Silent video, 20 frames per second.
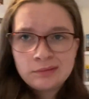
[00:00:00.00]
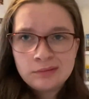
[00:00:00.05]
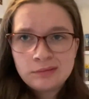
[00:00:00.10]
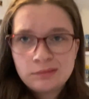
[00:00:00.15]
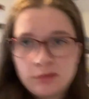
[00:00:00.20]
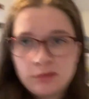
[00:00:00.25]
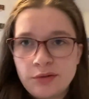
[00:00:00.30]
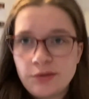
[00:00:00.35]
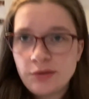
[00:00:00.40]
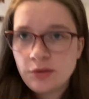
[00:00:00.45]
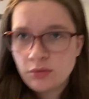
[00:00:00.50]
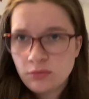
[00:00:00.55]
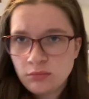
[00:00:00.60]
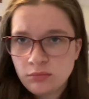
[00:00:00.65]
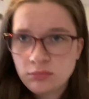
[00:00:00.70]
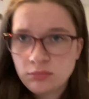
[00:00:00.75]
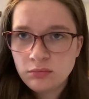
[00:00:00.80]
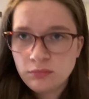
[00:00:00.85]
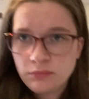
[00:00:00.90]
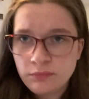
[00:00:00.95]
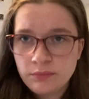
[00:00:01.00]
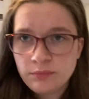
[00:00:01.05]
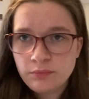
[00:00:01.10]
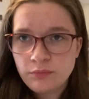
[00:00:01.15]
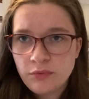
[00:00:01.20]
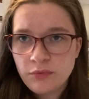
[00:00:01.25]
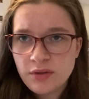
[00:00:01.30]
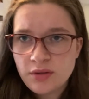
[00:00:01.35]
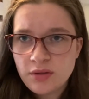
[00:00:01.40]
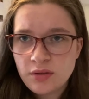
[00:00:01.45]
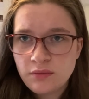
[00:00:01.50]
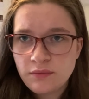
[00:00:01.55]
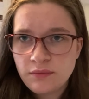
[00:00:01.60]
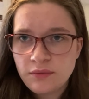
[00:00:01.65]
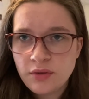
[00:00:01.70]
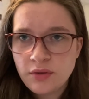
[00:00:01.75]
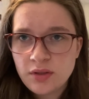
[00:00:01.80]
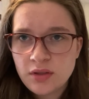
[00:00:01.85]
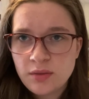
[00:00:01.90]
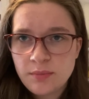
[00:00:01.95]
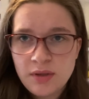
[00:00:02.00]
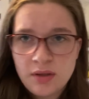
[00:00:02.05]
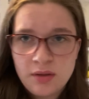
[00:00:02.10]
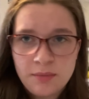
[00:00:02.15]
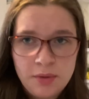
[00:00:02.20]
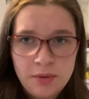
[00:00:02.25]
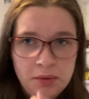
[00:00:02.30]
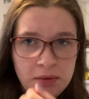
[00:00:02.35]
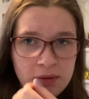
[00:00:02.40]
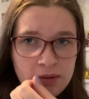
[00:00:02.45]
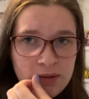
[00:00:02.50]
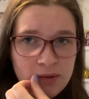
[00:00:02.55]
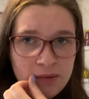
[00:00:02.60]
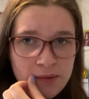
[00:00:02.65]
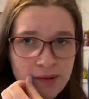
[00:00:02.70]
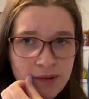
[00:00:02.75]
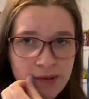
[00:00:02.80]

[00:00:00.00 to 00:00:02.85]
there's no reason for it to be in a ponytail,